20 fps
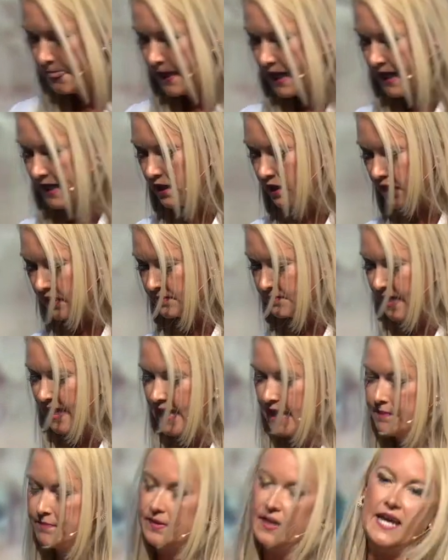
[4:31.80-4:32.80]
I called my
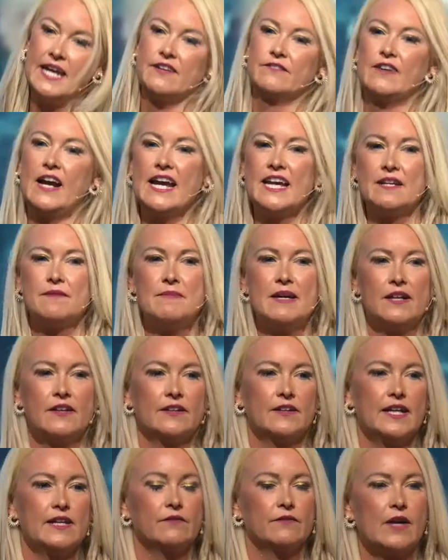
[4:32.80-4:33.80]
upline, Ryan
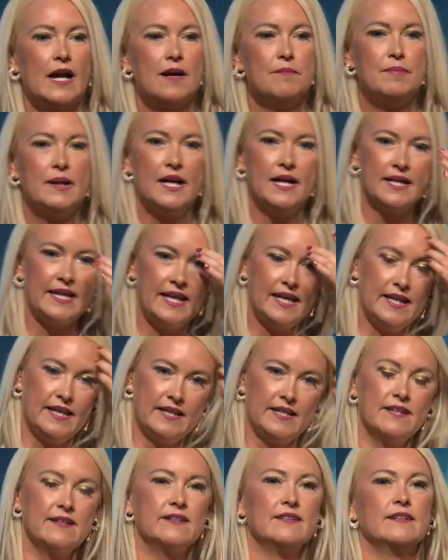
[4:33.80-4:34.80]
Miller and Rob
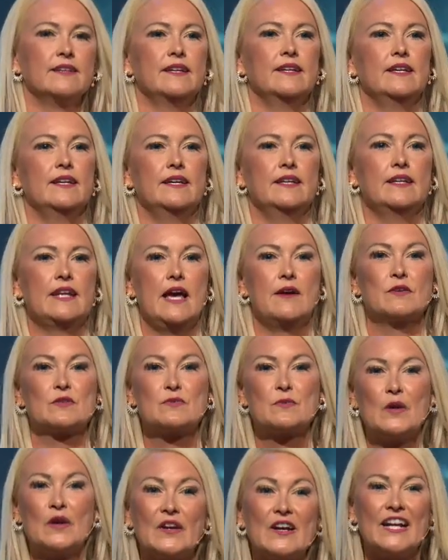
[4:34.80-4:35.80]
Puckett, and I was
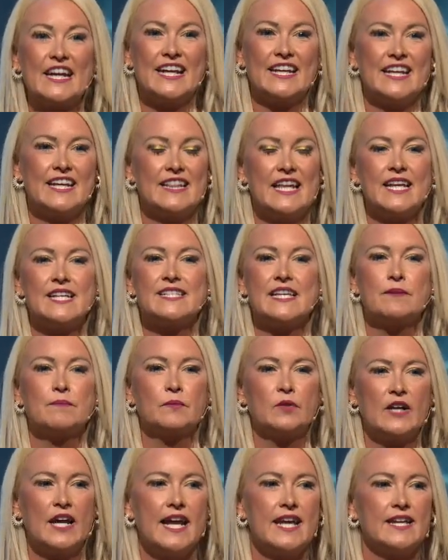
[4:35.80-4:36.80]
worried. And they said,
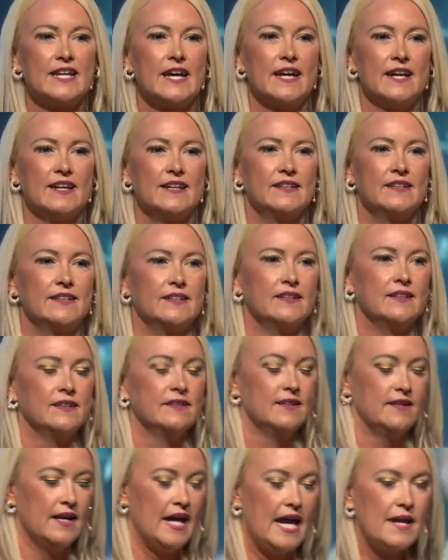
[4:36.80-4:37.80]
Miranda,
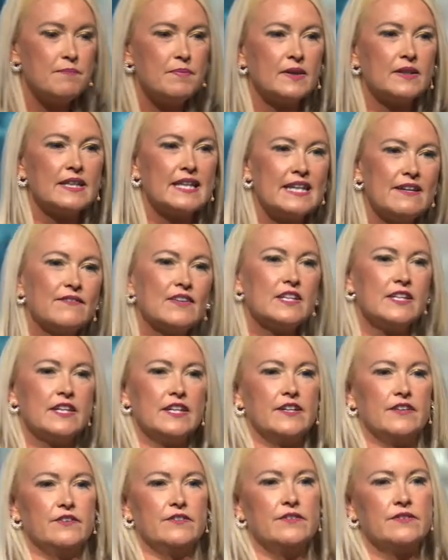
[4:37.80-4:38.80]
I believe in
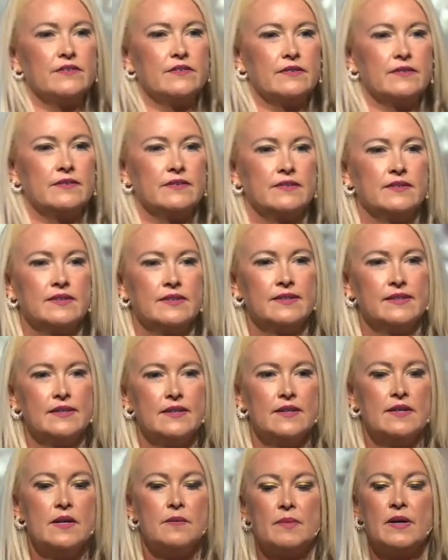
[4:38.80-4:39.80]
you.
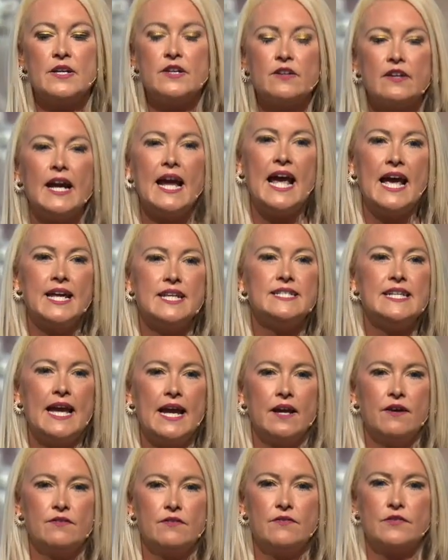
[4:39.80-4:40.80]
Put your head
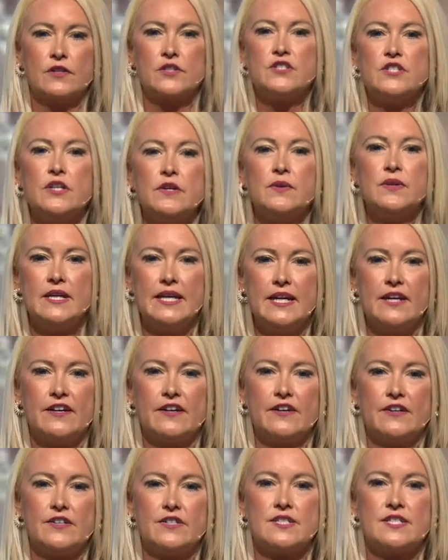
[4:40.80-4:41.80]
down for two
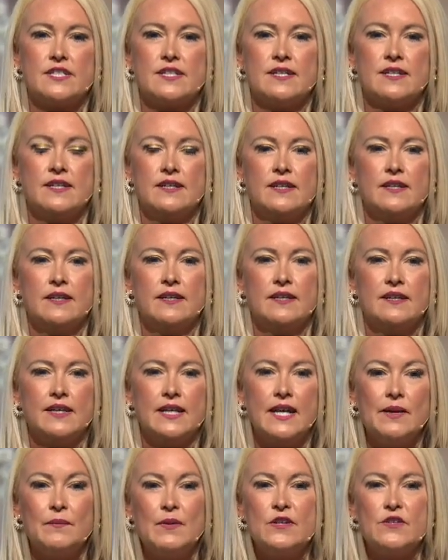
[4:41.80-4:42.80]
years,
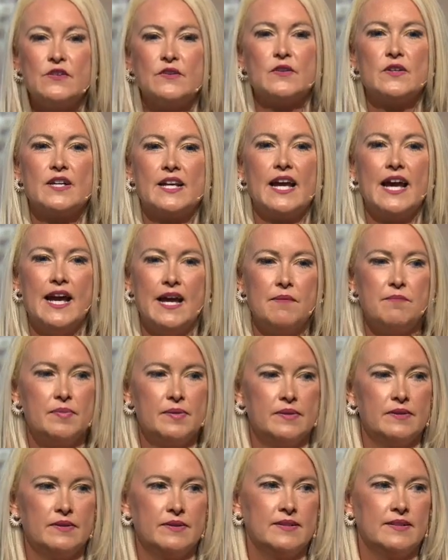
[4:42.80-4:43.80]
and when you look up,
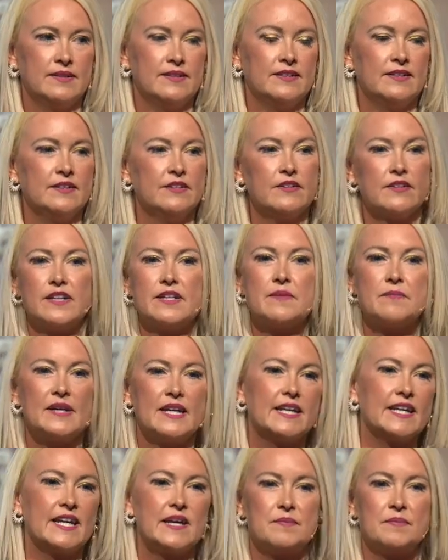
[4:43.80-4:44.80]
you're going to be
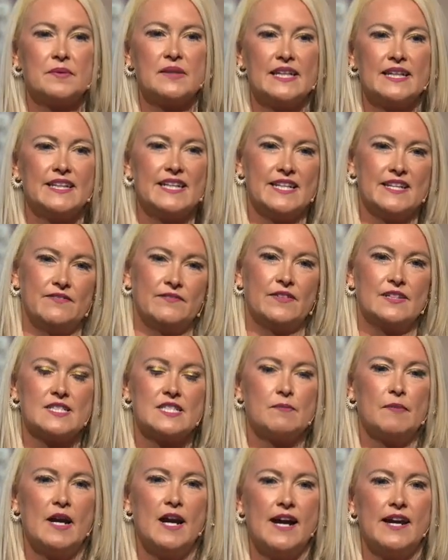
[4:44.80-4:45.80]
in a completely different
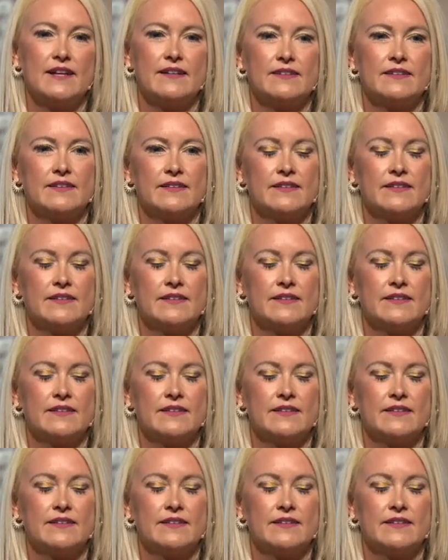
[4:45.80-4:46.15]
spot.